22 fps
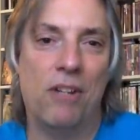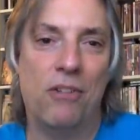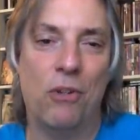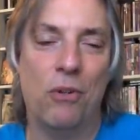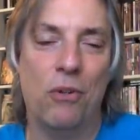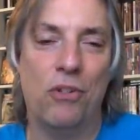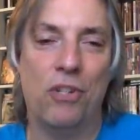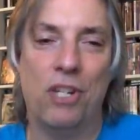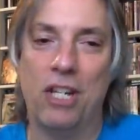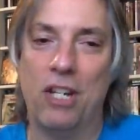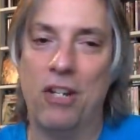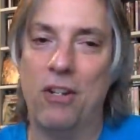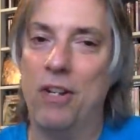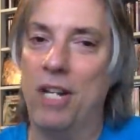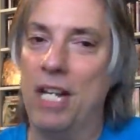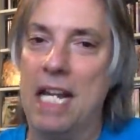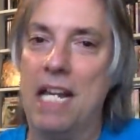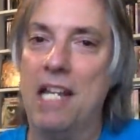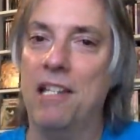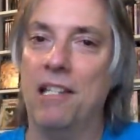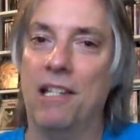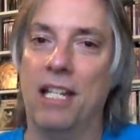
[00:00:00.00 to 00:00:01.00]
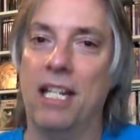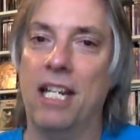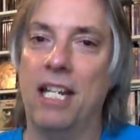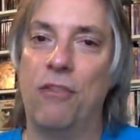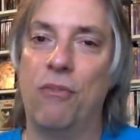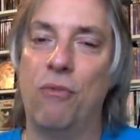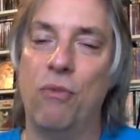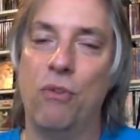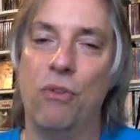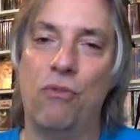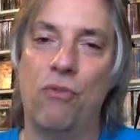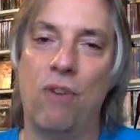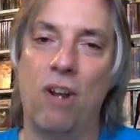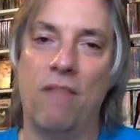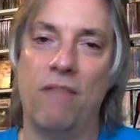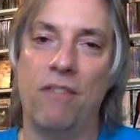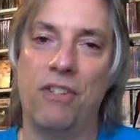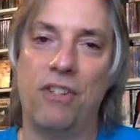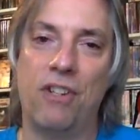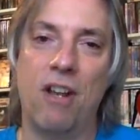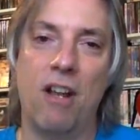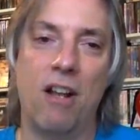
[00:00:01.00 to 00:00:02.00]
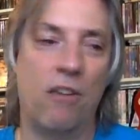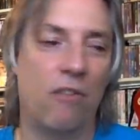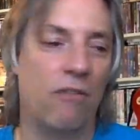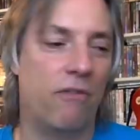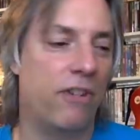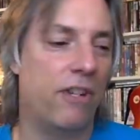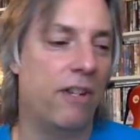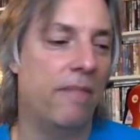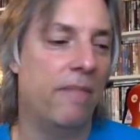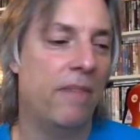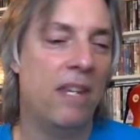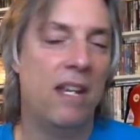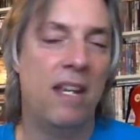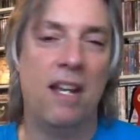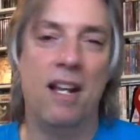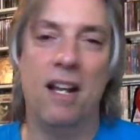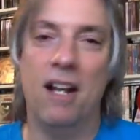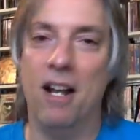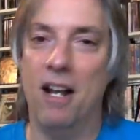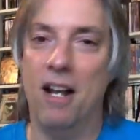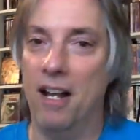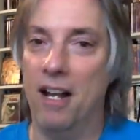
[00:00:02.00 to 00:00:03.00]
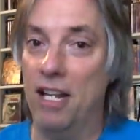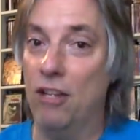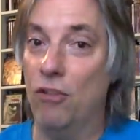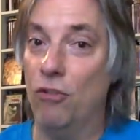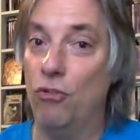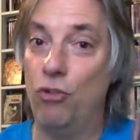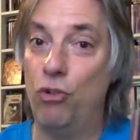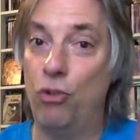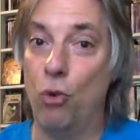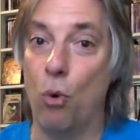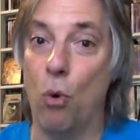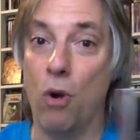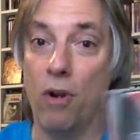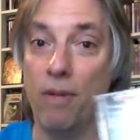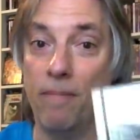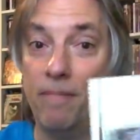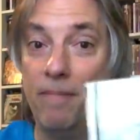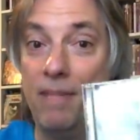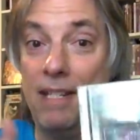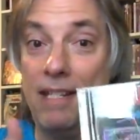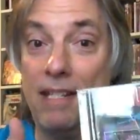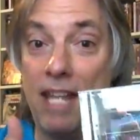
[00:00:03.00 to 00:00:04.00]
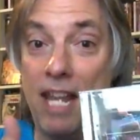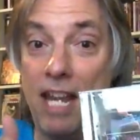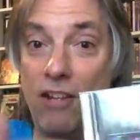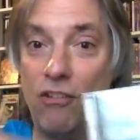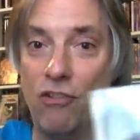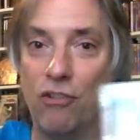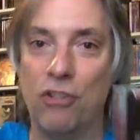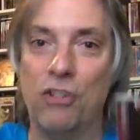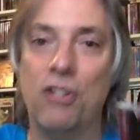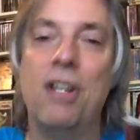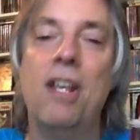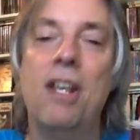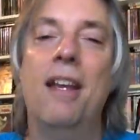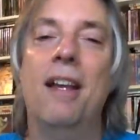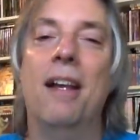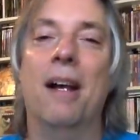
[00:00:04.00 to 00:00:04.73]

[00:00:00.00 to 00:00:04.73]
So it's like you can easily get through the Triumph discography uh, in short stages.